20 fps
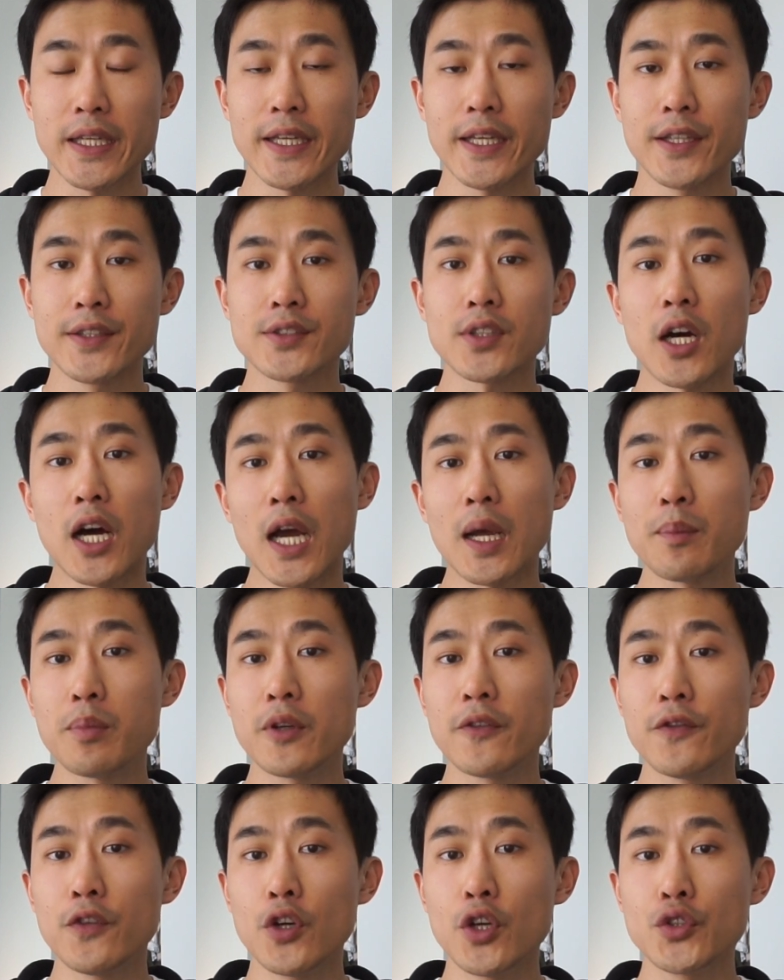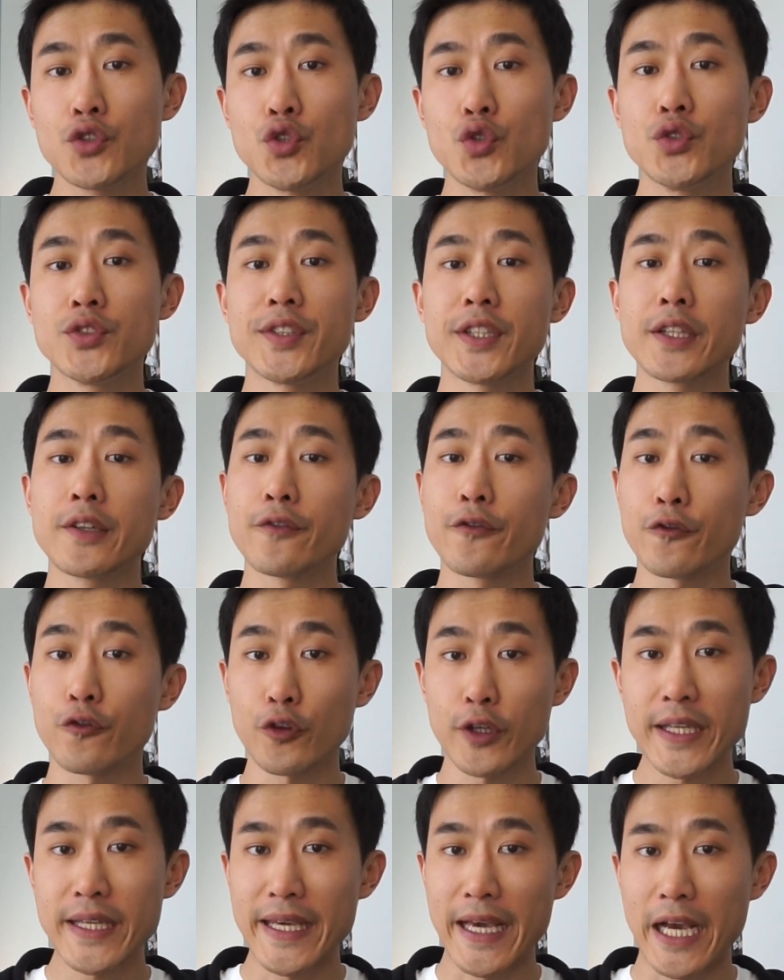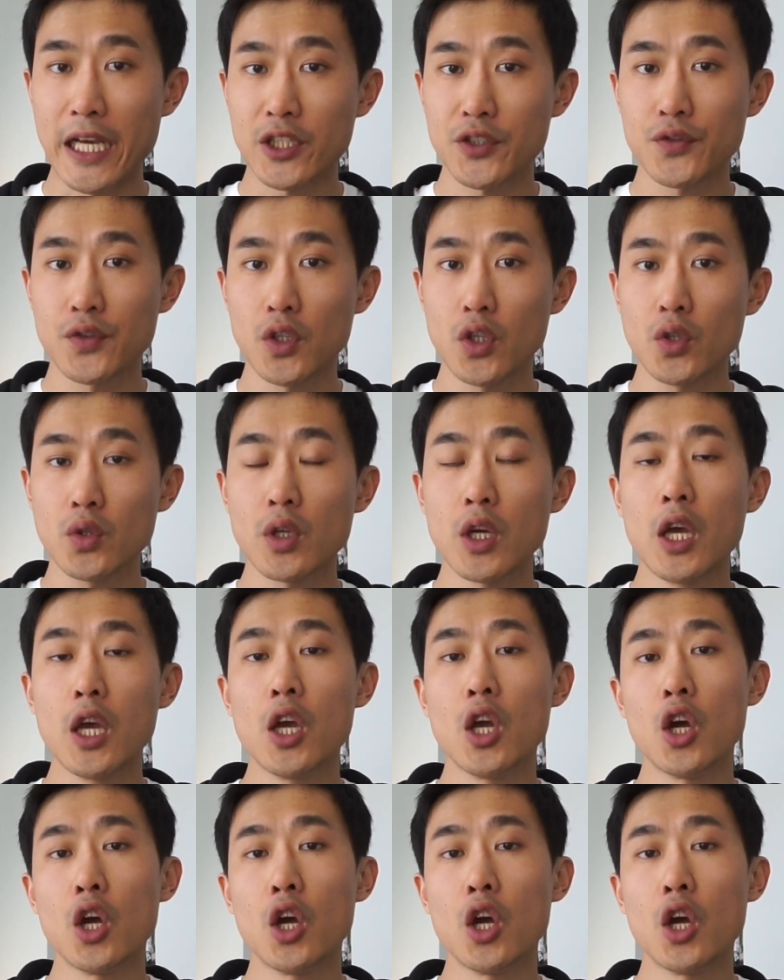is I prefer using free cash flow